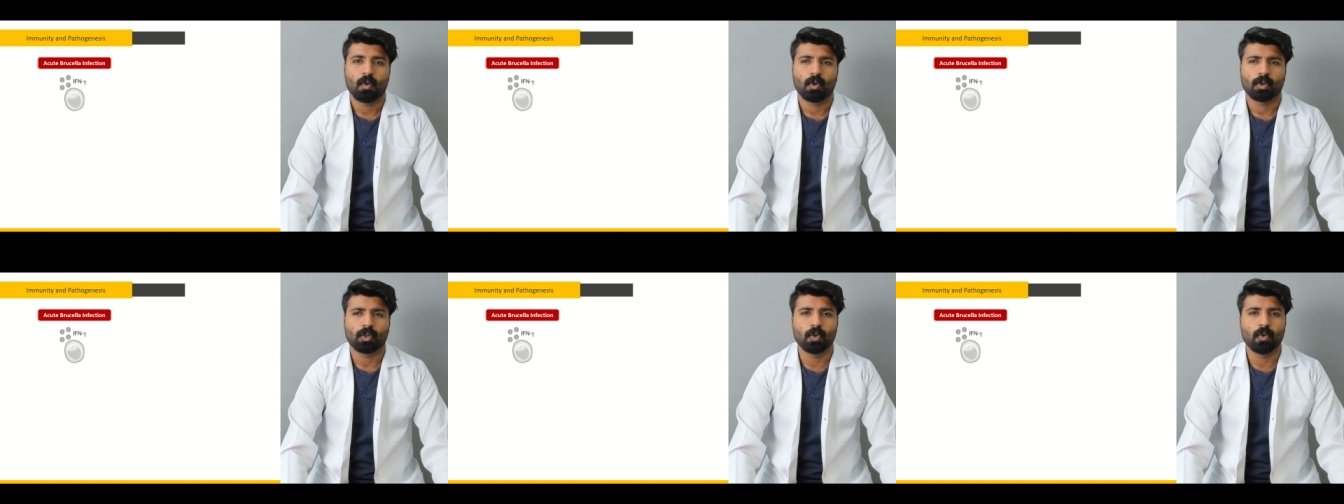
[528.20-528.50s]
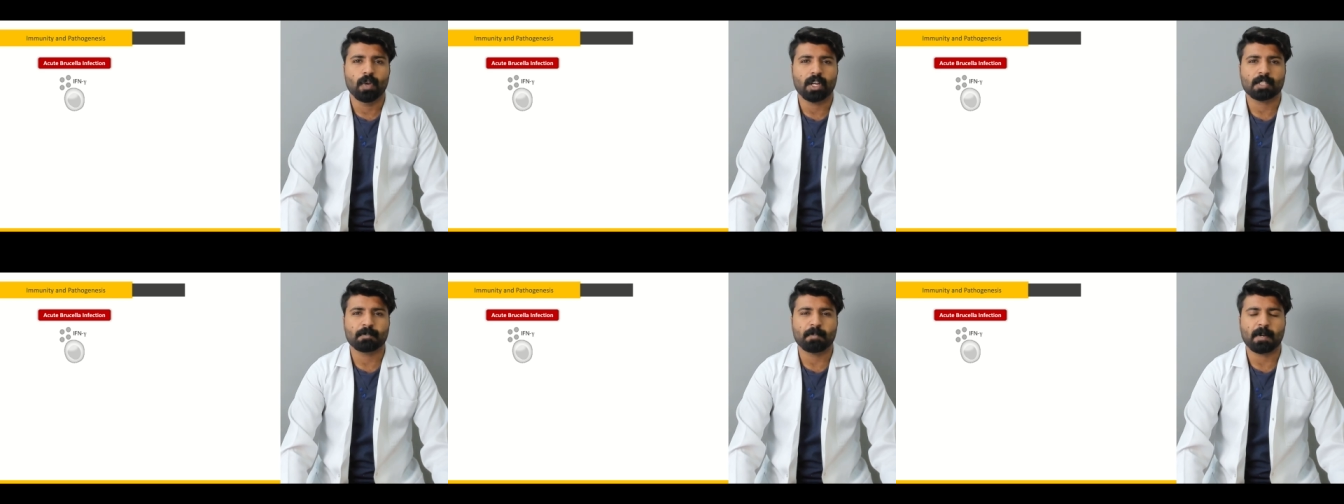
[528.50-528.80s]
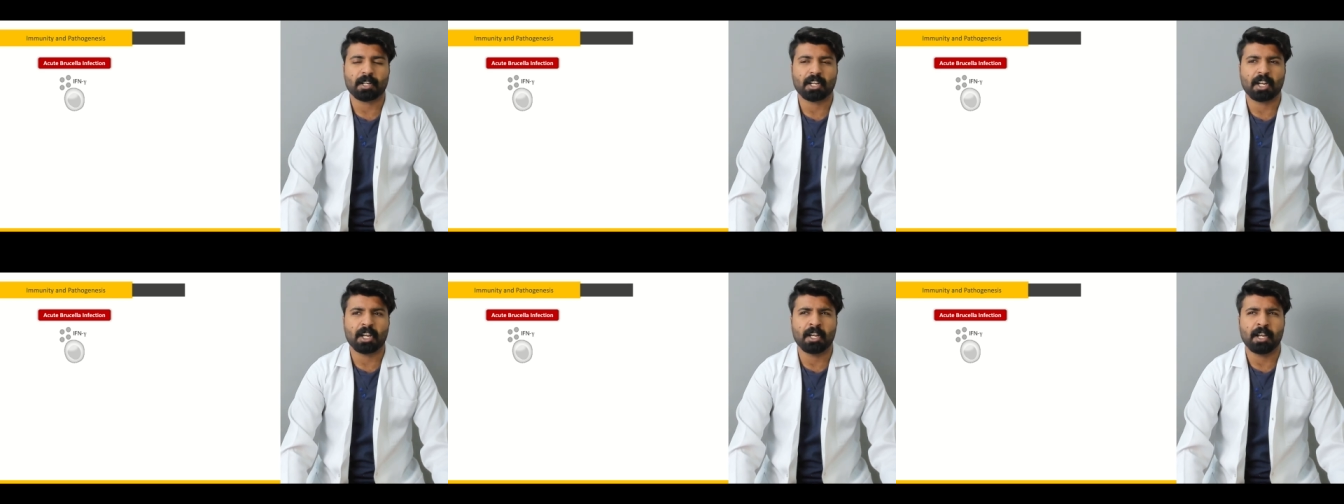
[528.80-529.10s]
Do you
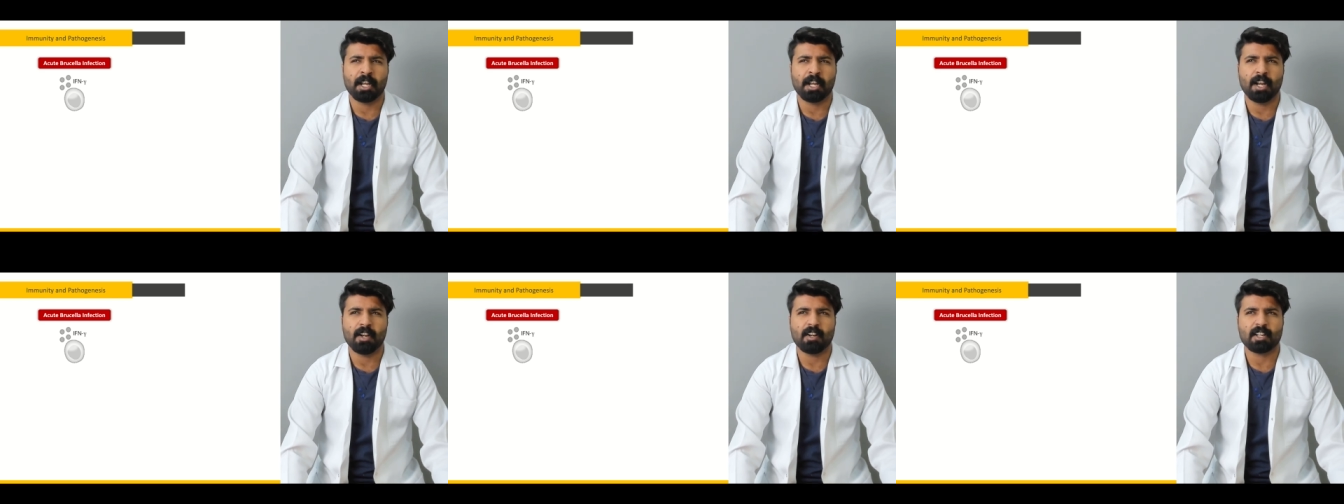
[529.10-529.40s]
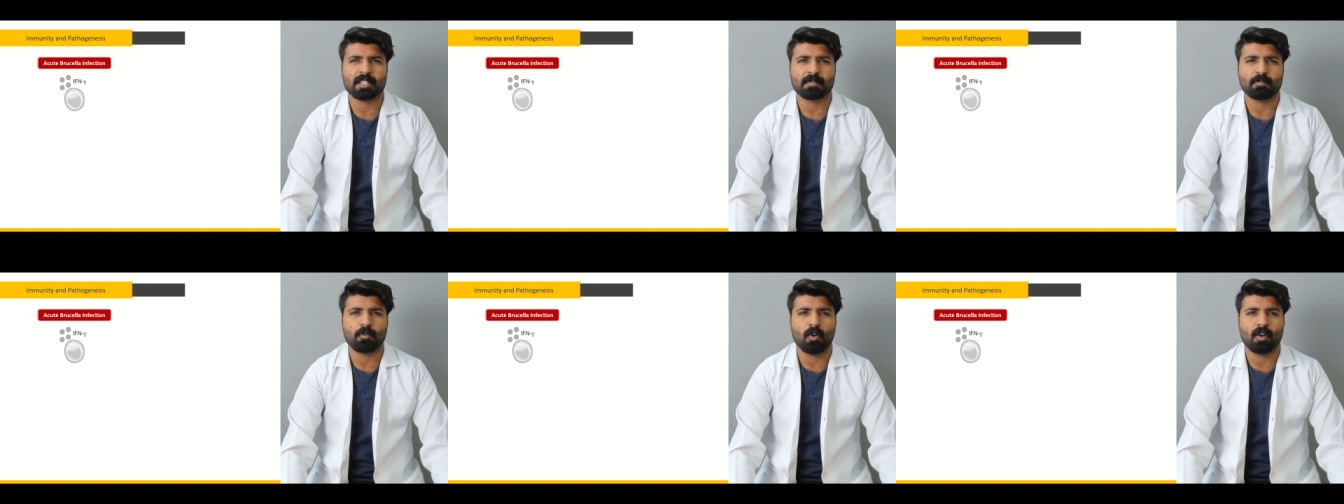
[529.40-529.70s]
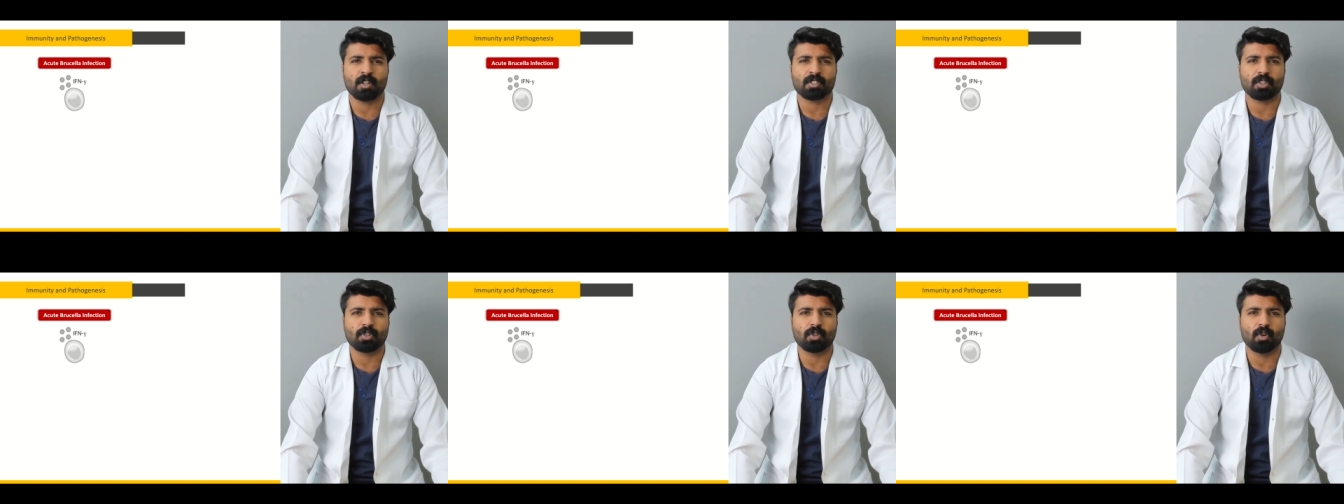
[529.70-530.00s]
expect innate
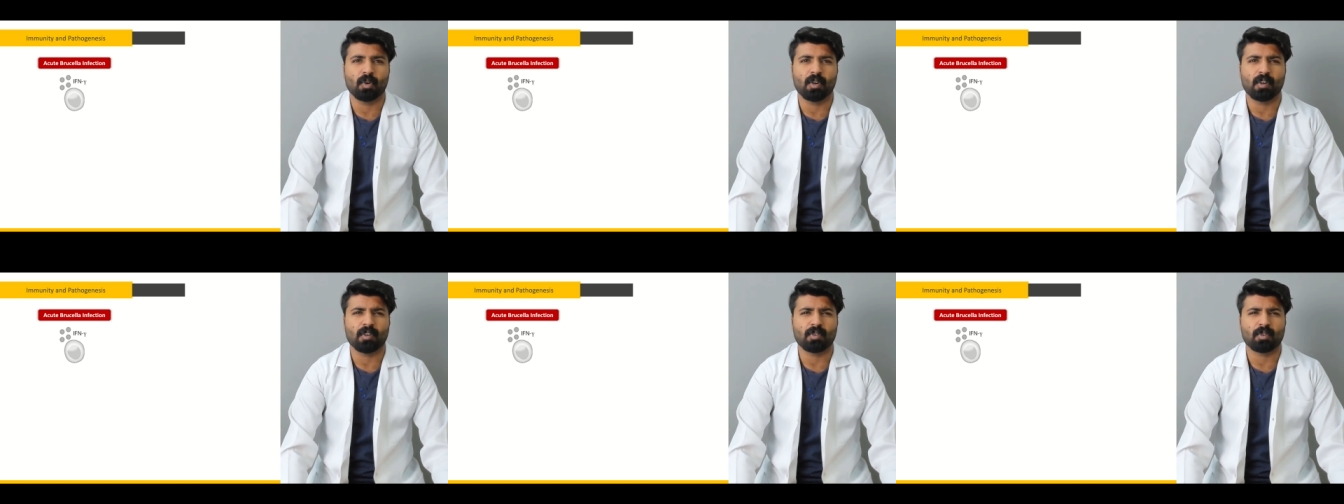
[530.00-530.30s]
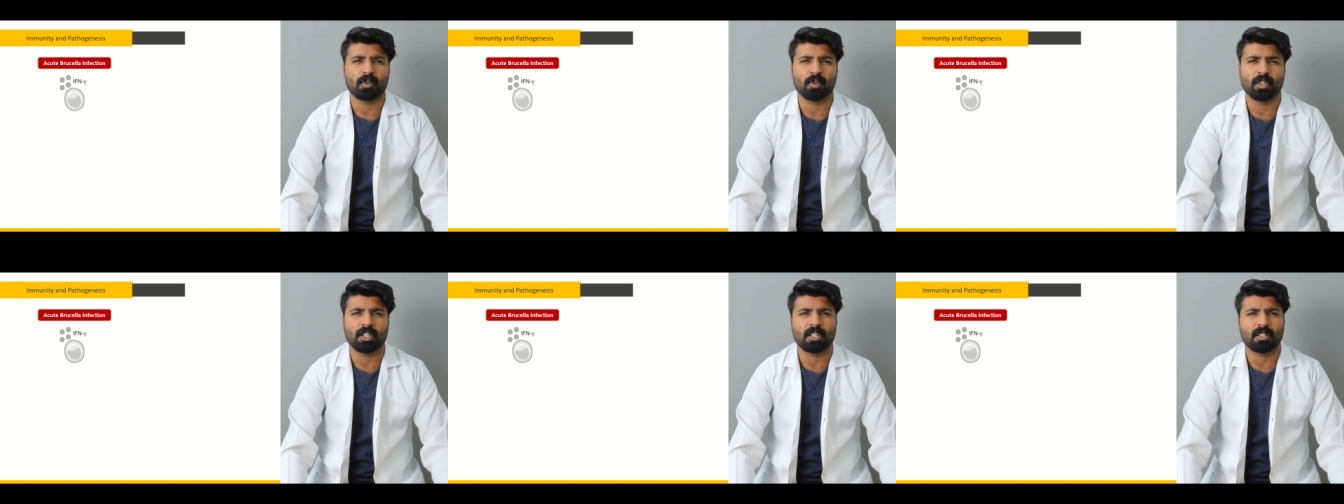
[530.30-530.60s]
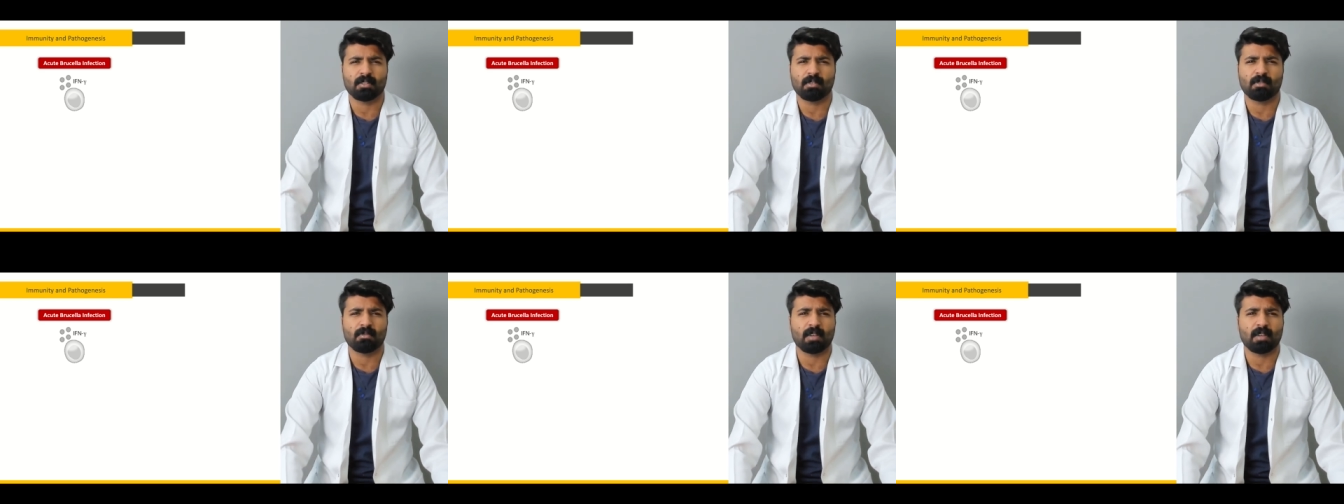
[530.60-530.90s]
response or do you, do
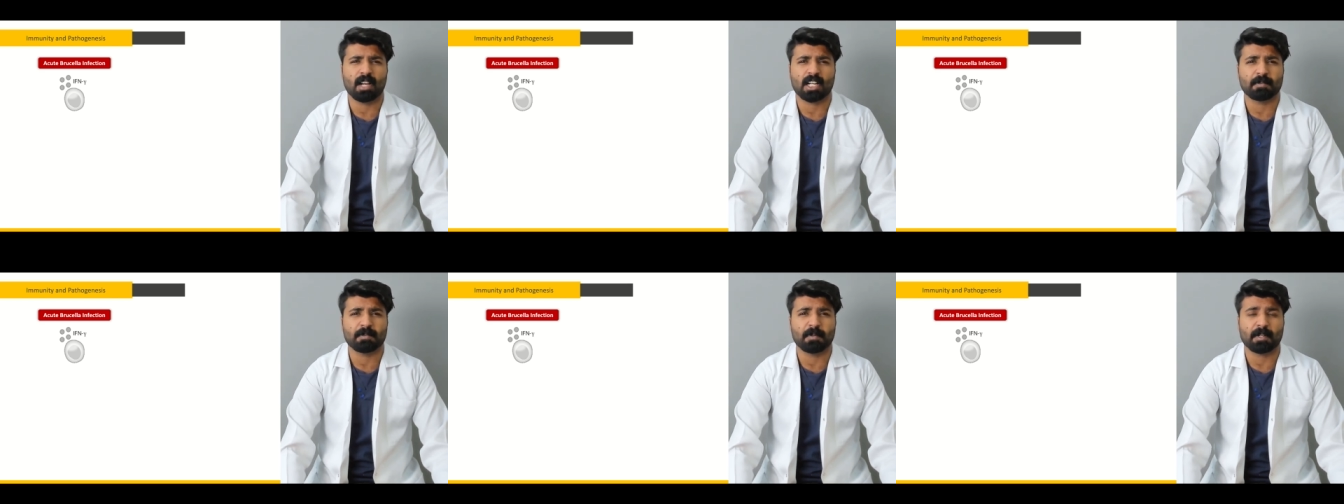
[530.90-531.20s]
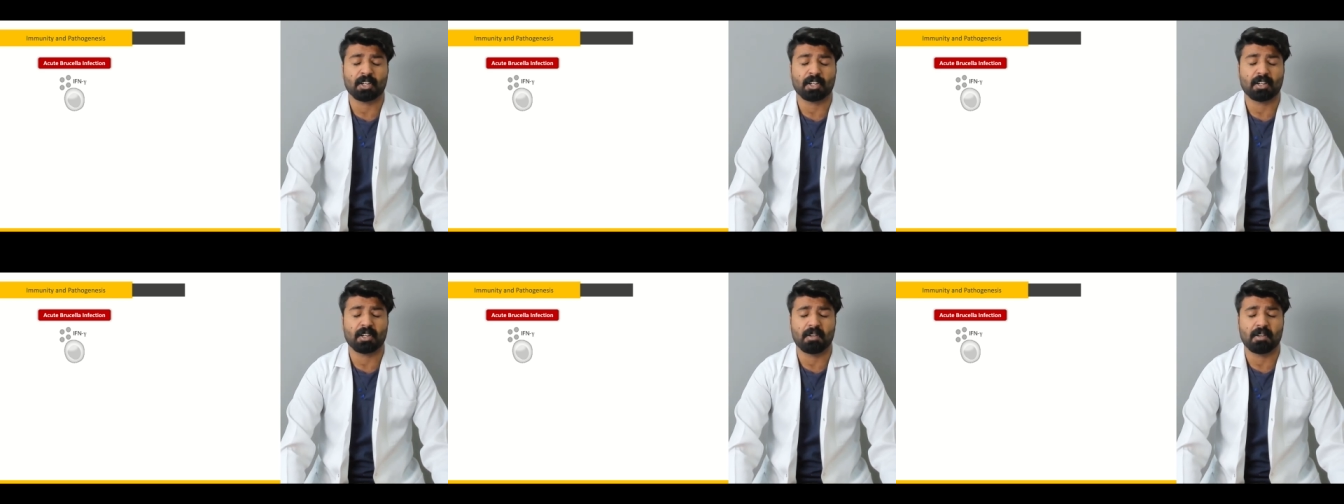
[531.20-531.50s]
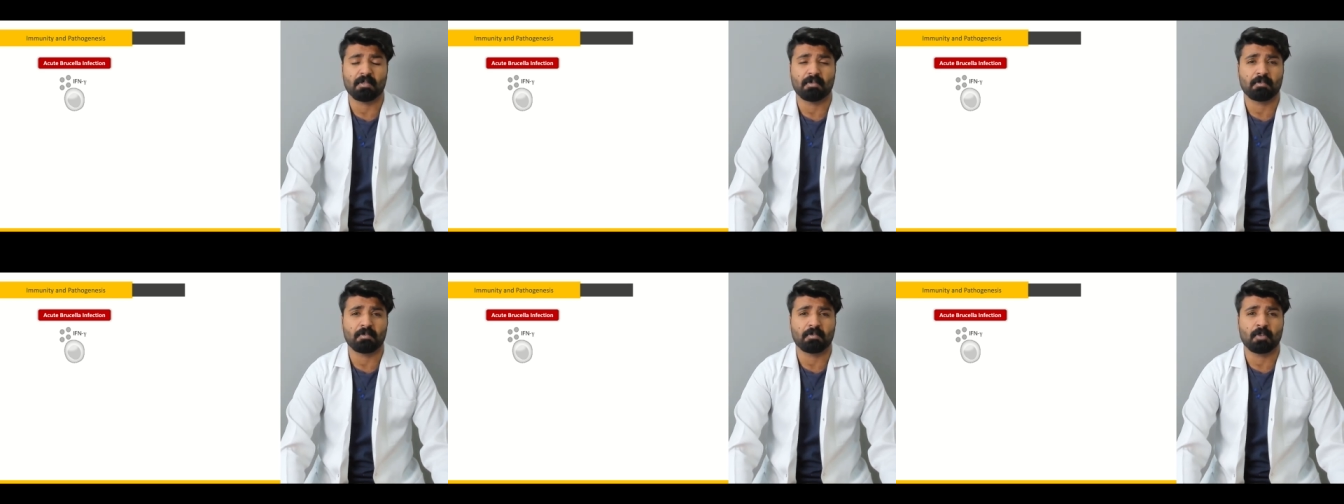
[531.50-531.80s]
you expect
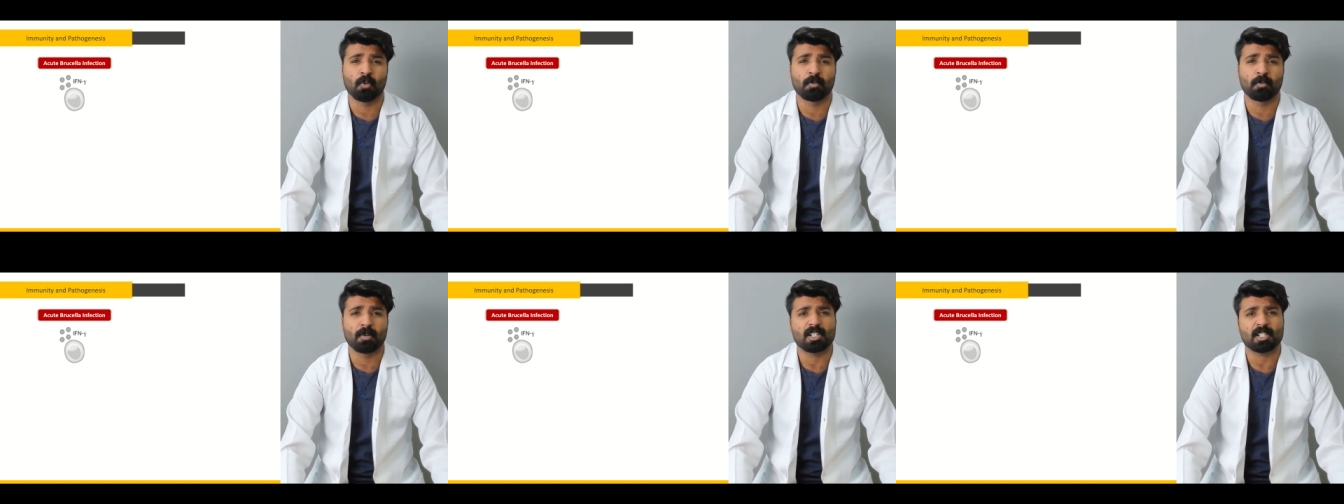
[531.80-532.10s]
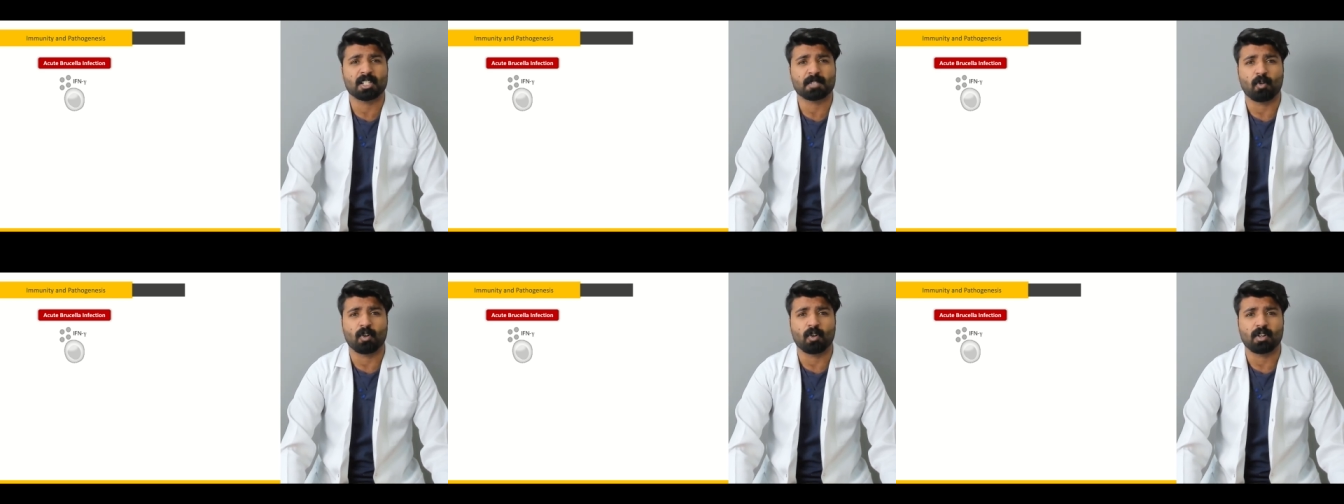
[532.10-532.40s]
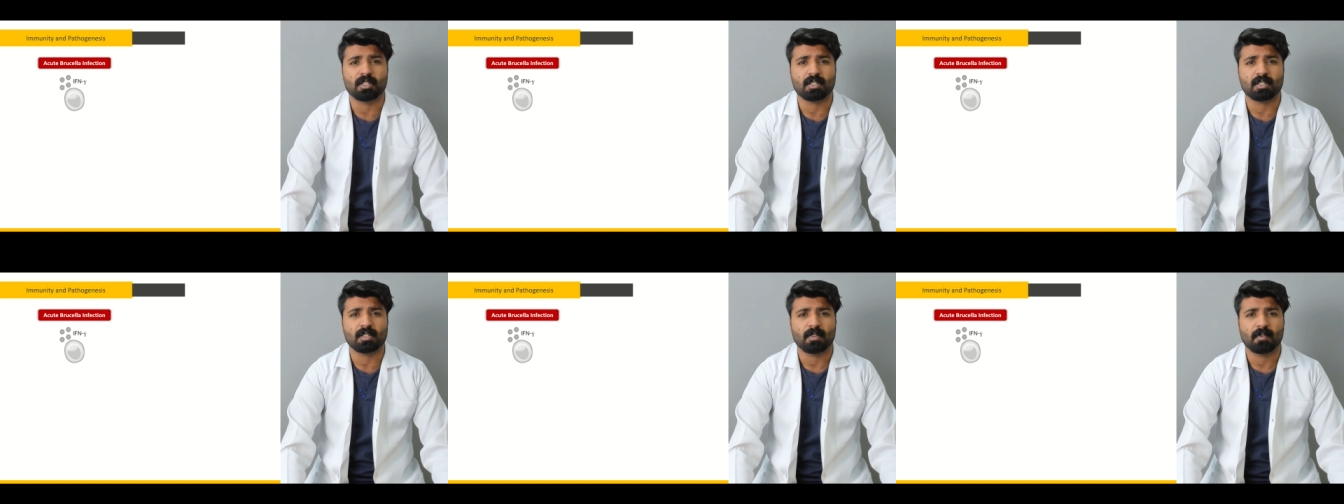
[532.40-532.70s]
humoral
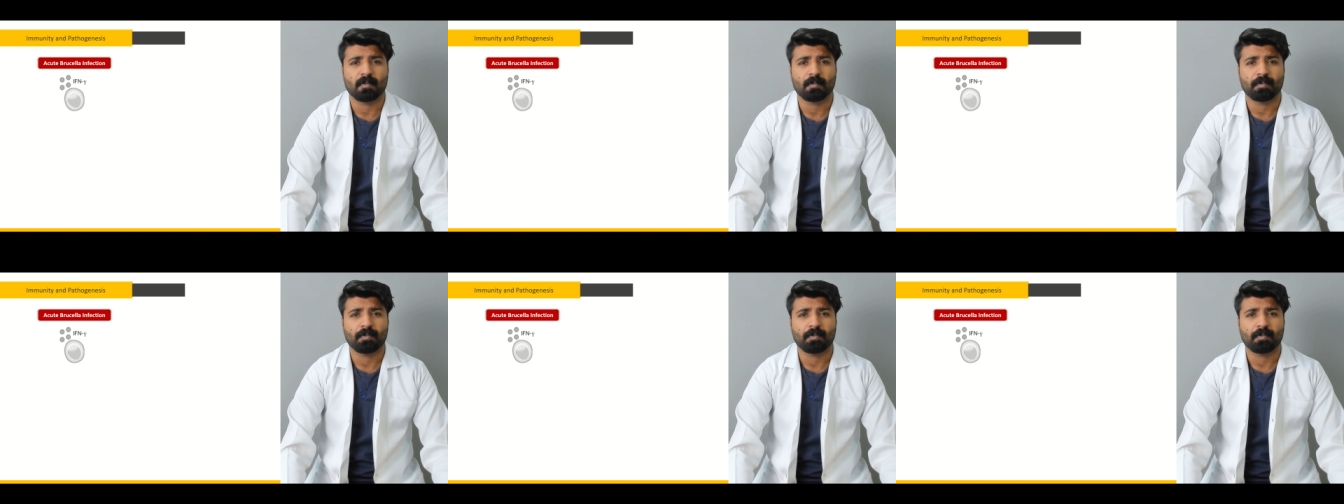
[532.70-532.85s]
response?